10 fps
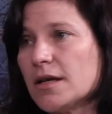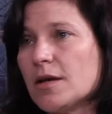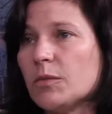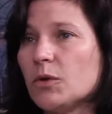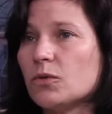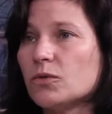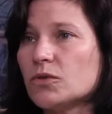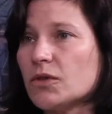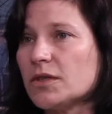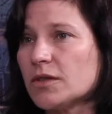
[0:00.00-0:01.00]
but also
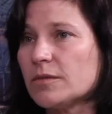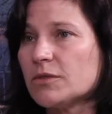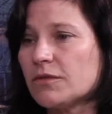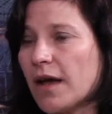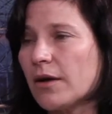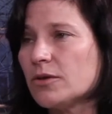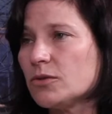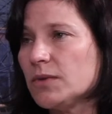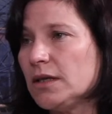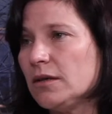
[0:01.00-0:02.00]
in terms of how do
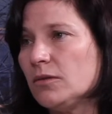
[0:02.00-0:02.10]
we